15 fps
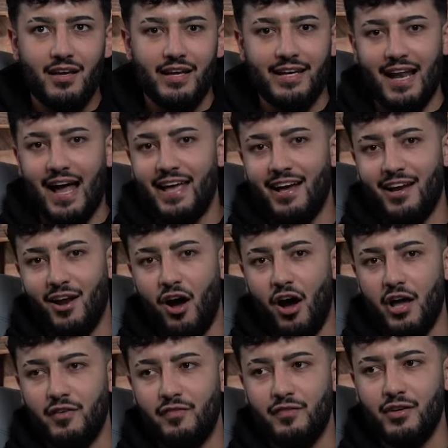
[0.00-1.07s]
In later
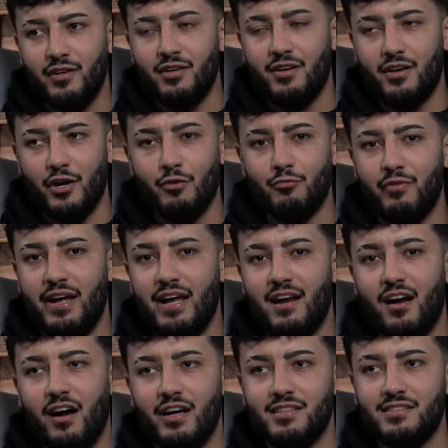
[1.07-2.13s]
life, you're gonna
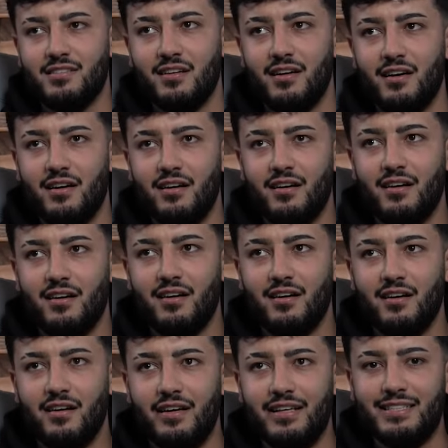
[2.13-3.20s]
realize that
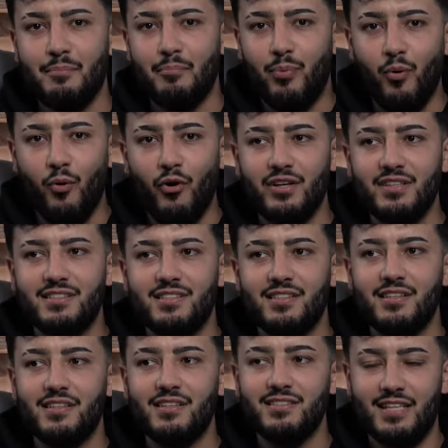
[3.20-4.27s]
it's important
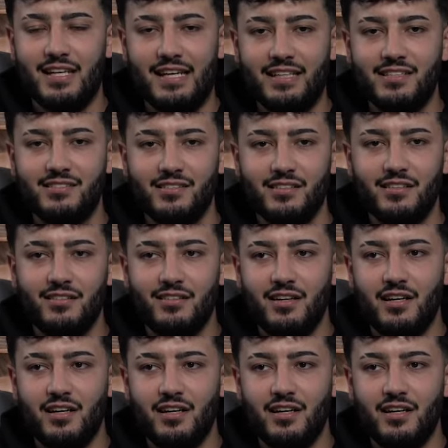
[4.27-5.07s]
to, to listen,